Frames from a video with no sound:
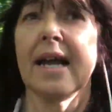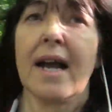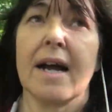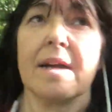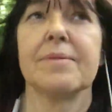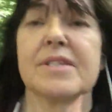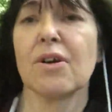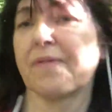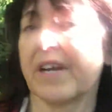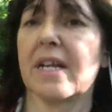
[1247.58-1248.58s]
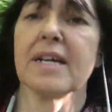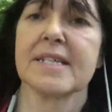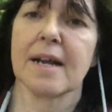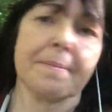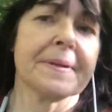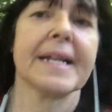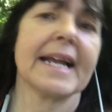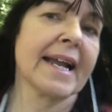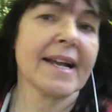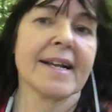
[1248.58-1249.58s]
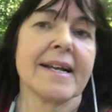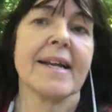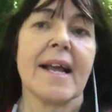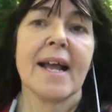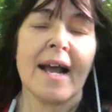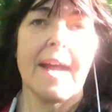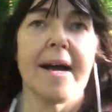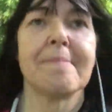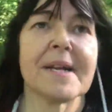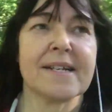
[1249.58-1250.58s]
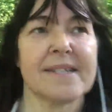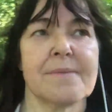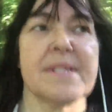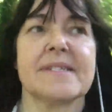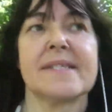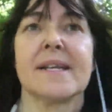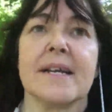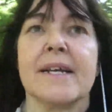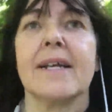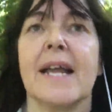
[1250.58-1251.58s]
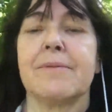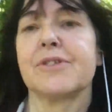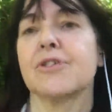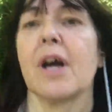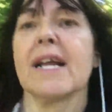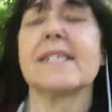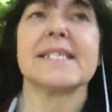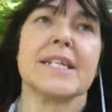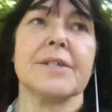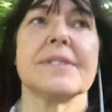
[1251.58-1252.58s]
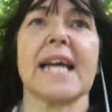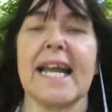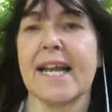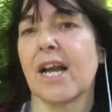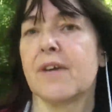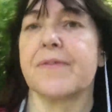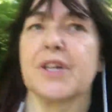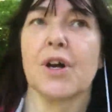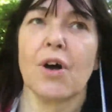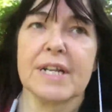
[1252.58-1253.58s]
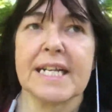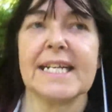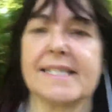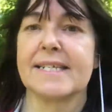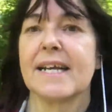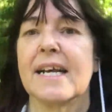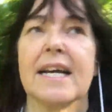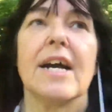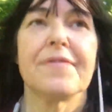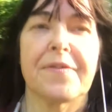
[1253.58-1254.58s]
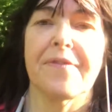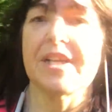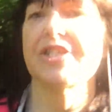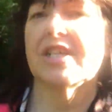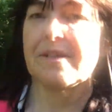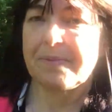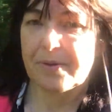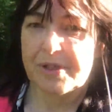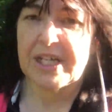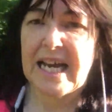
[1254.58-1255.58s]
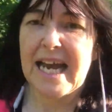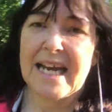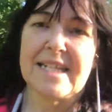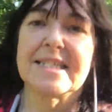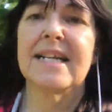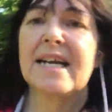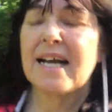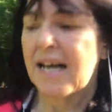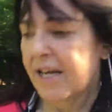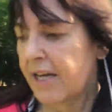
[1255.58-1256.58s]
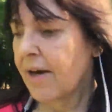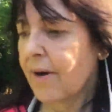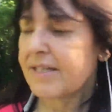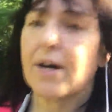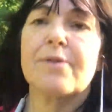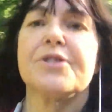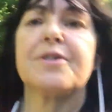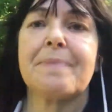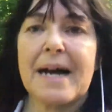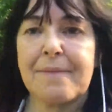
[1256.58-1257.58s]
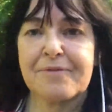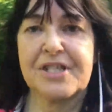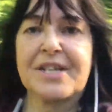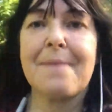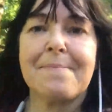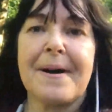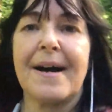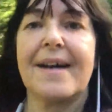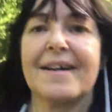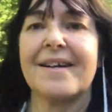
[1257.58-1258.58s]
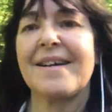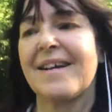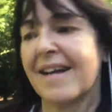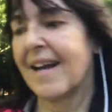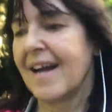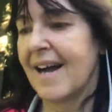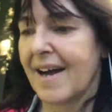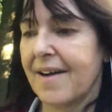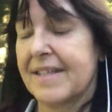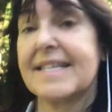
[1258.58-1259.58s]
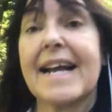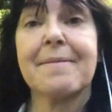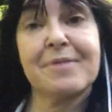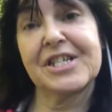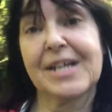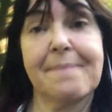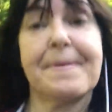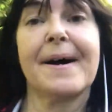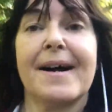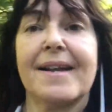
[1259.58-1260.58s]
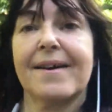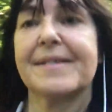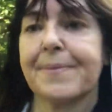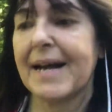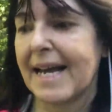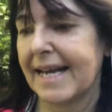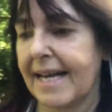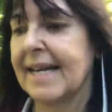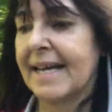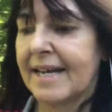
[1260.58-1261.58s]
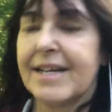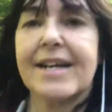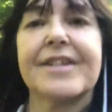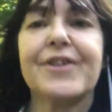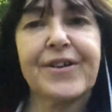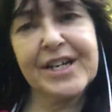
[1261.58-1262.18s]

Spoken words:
was not a very nice company because it was trying to take over the colonies of the French and the Portuguese. You know, I told you about British Empire, the Second British Empire last week, and Yonki